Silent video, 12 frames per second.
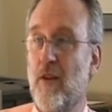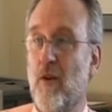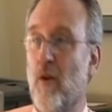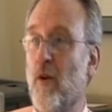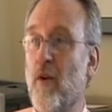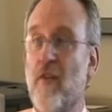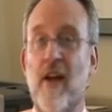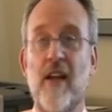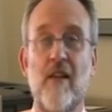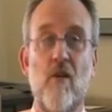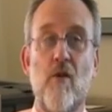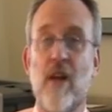or they
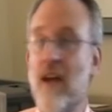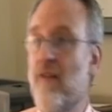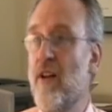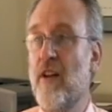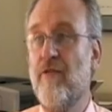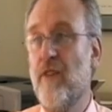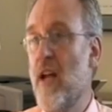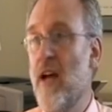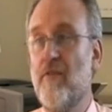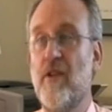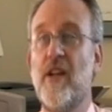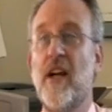don't have enough, they
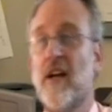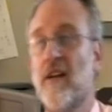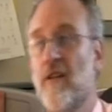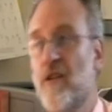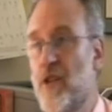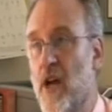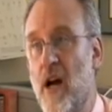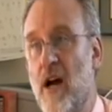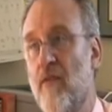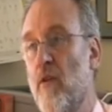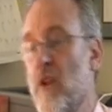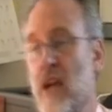have to take another
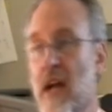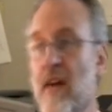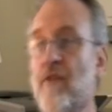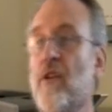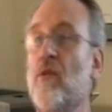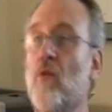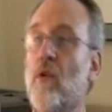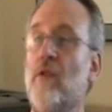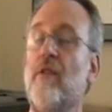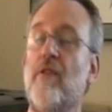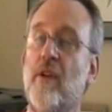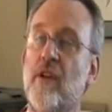job, or they have to do
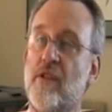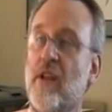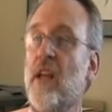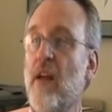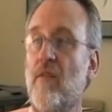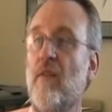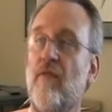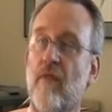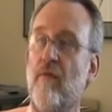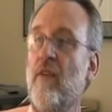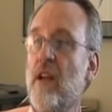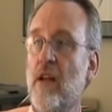all the things that keep them
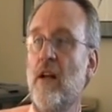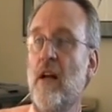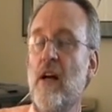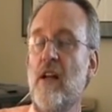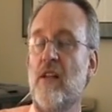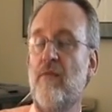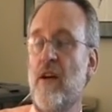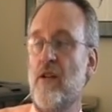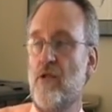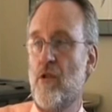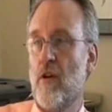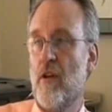from being the
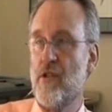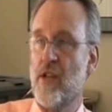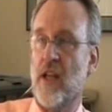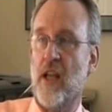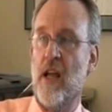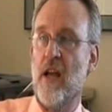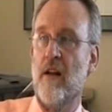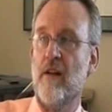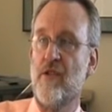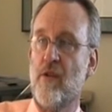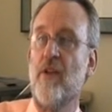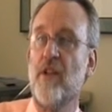best journalists they can.
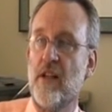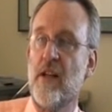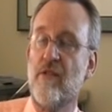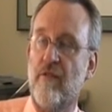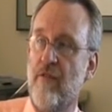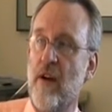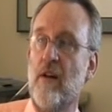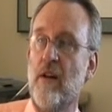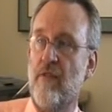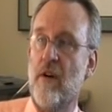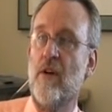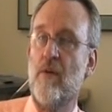So I think that's a
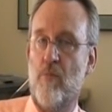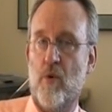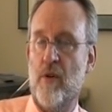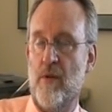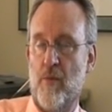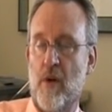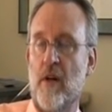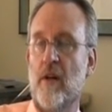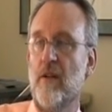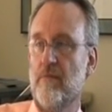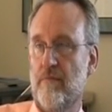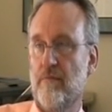very, very important part.